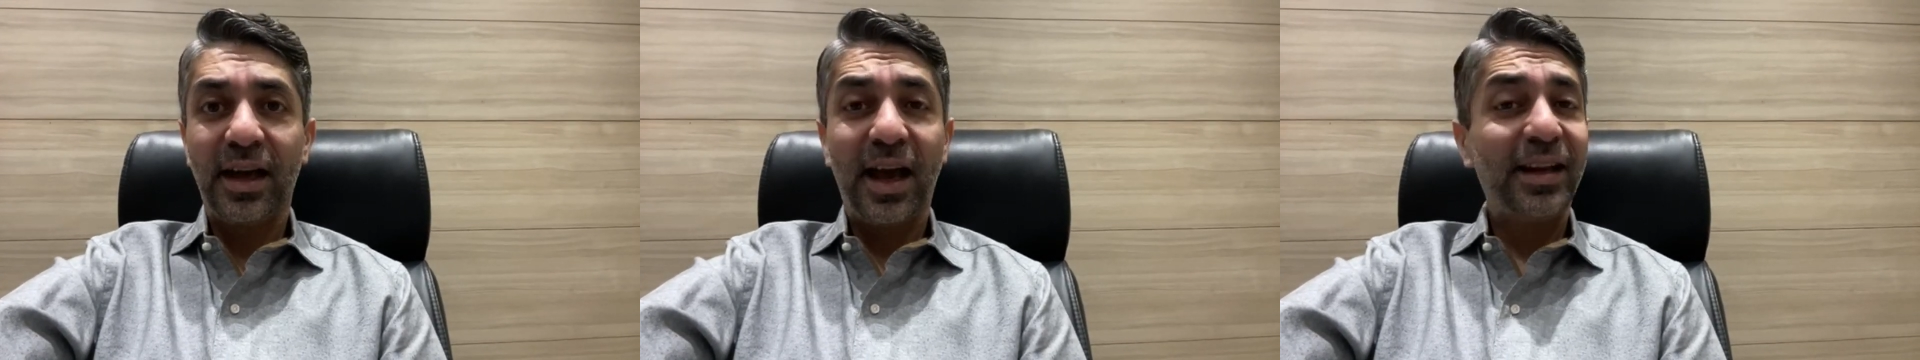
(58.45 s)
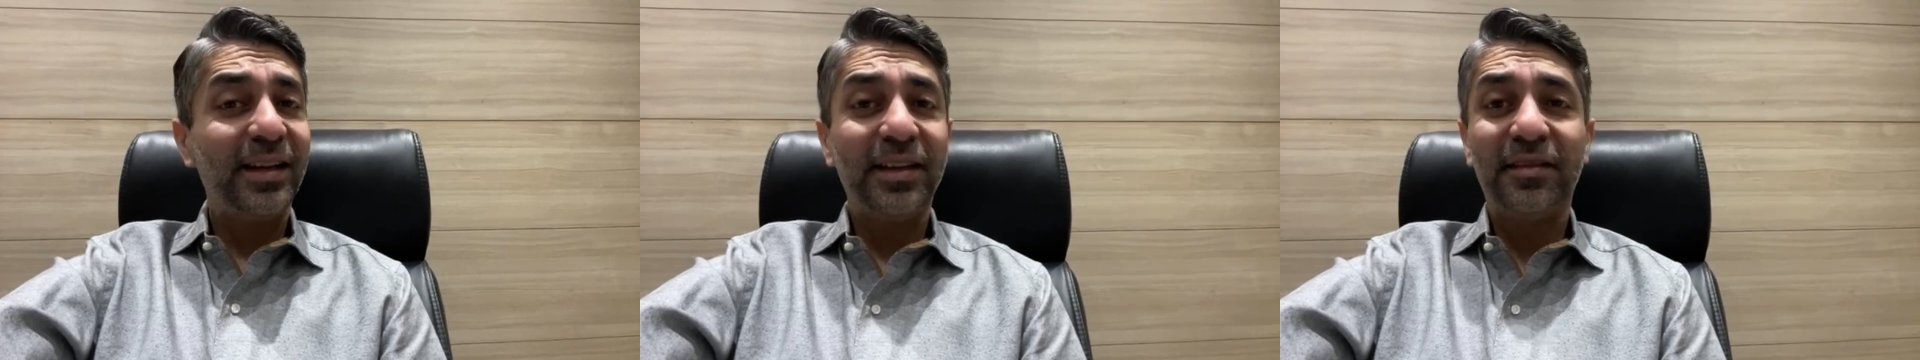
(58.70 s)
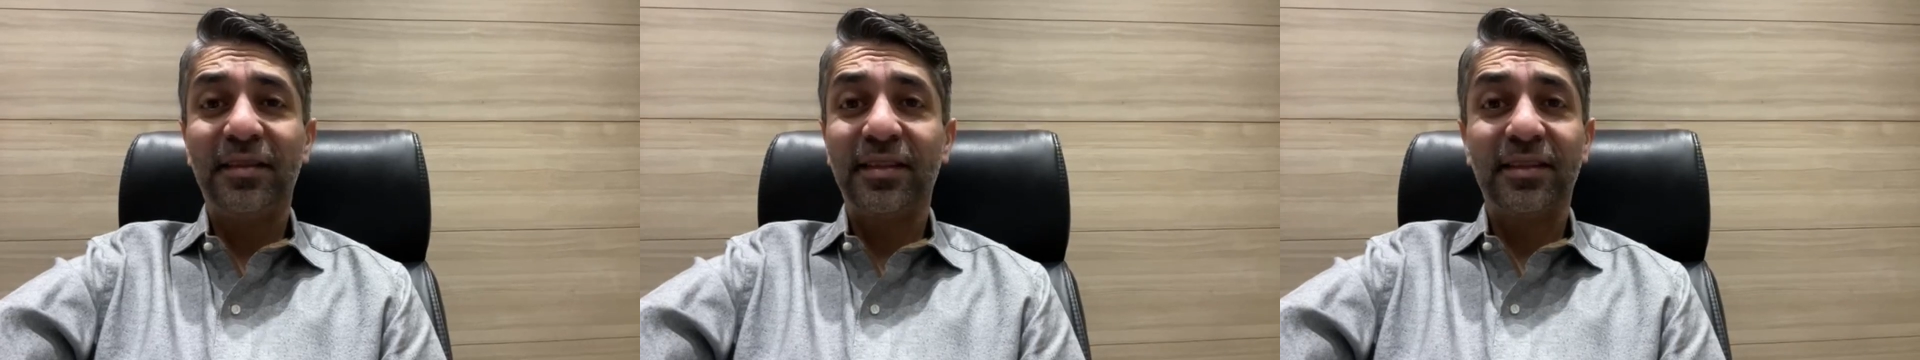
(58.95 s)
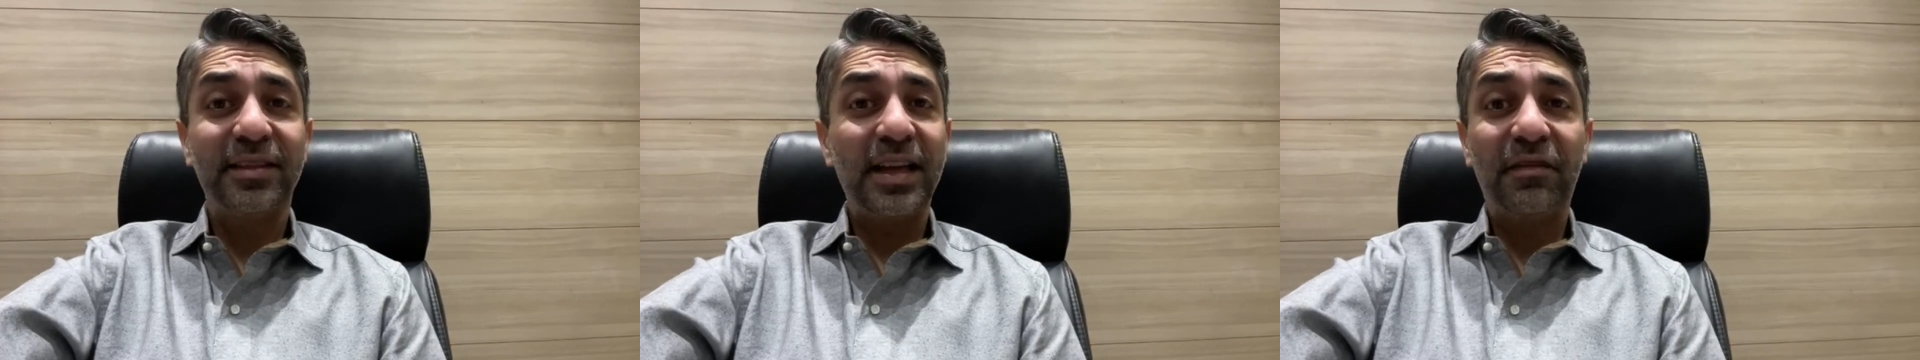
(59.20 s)
and it
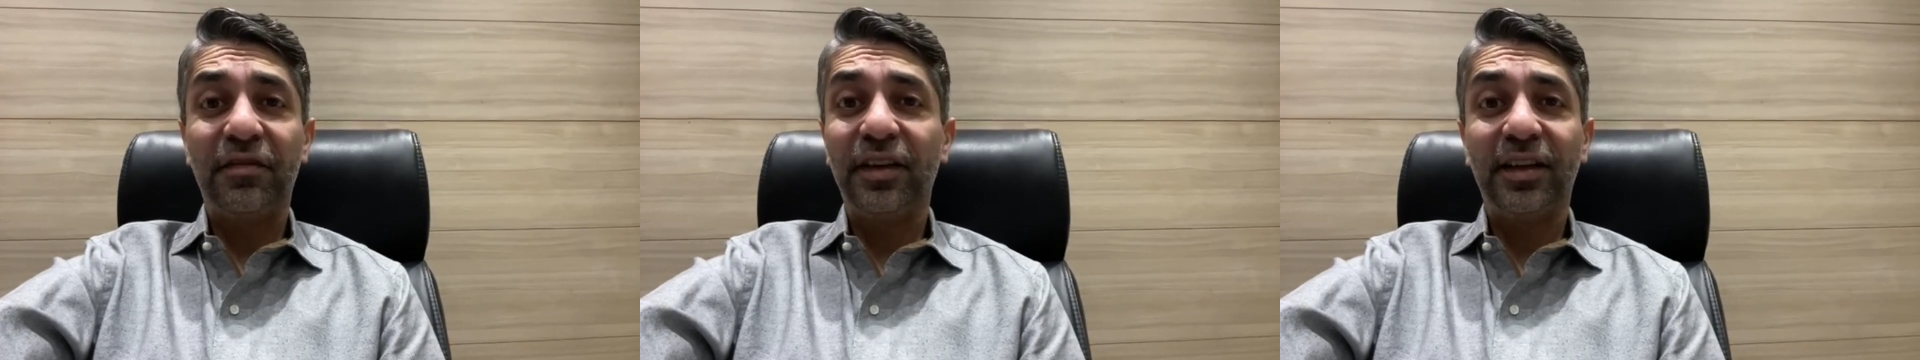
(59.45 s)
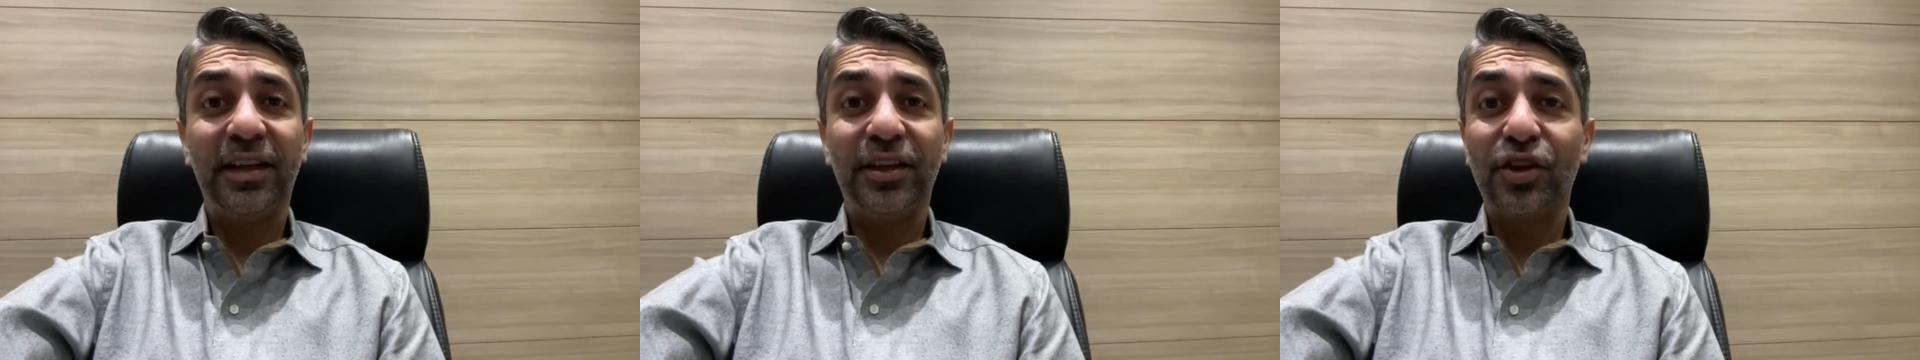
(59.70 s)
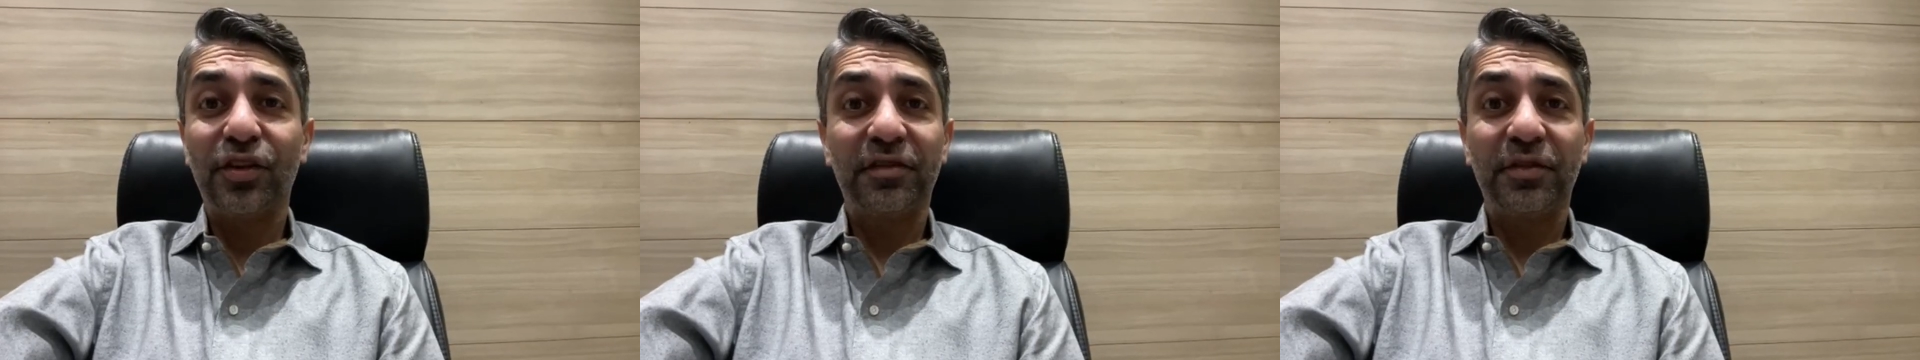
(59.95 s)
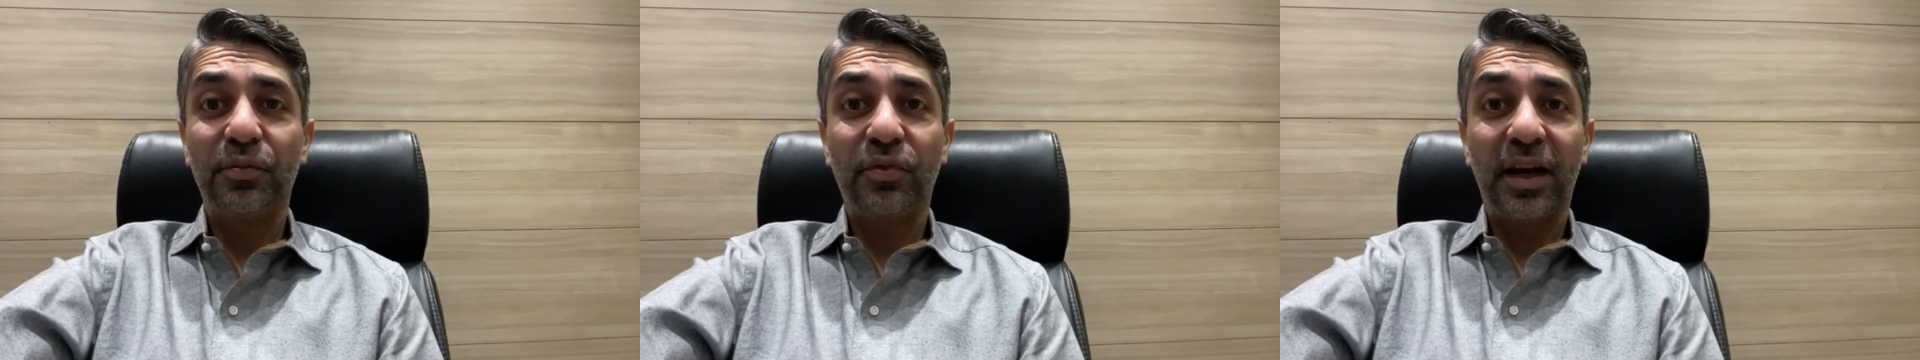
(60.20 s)
is definitely not a
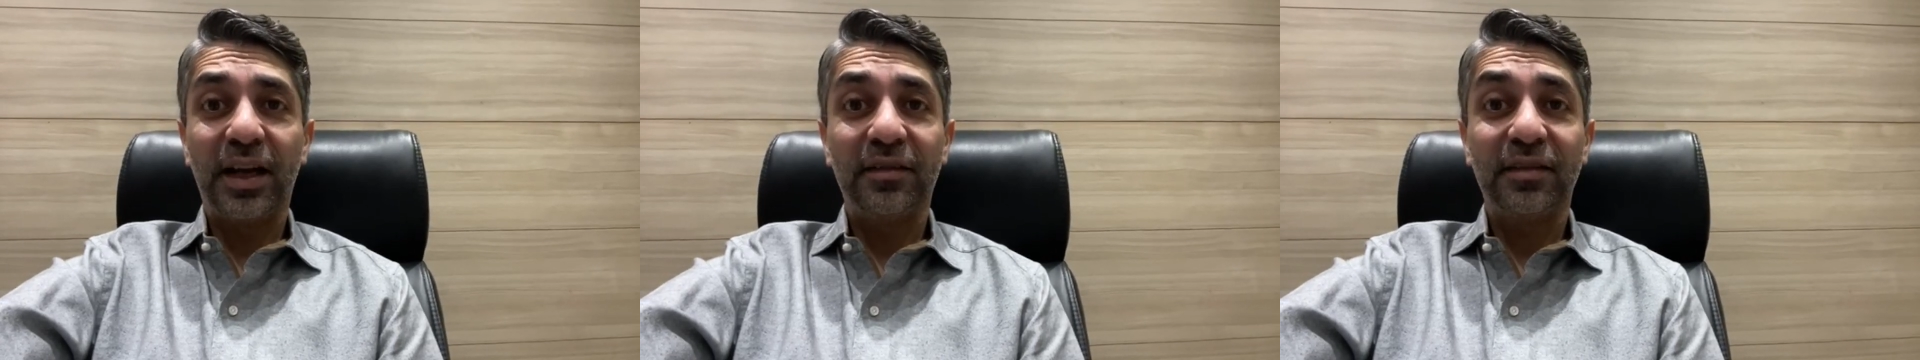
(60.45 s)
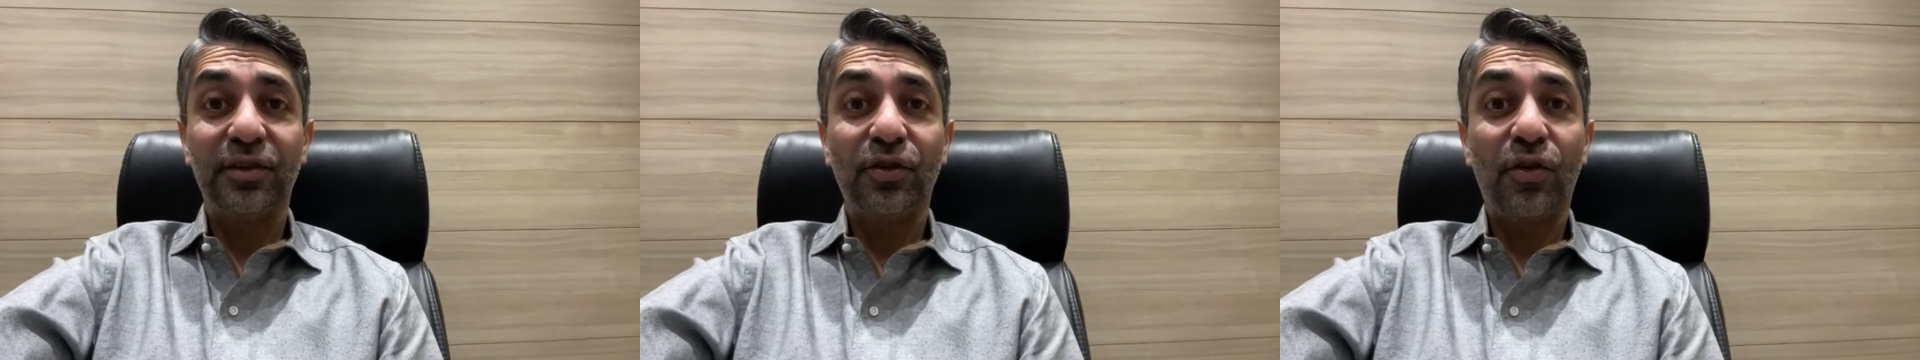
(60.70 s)
surprise that